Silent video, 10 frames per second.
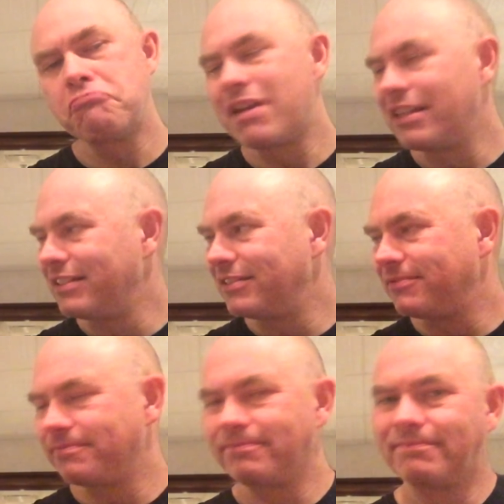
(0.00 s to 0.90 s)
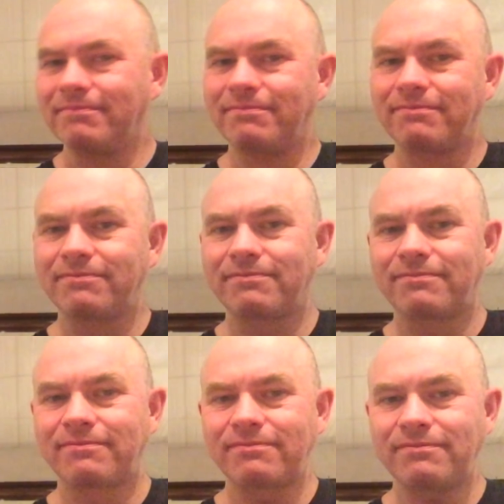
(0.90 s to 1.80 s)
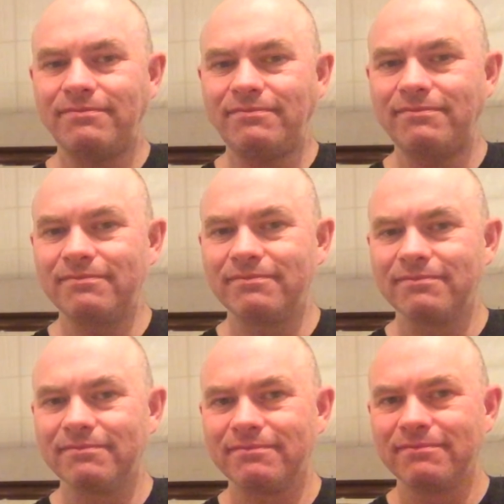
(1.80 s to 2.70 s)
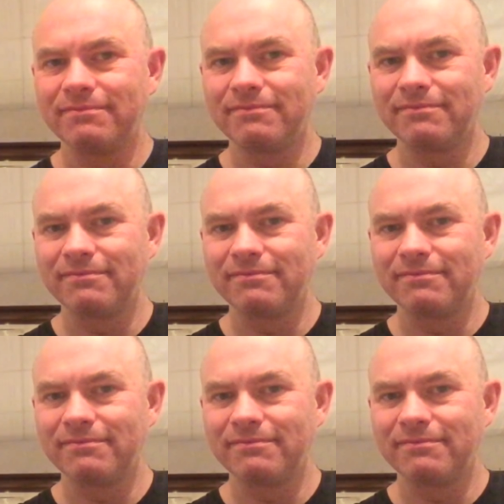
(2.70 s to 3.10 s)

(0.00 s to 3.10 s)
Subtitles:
The person shown says nothing.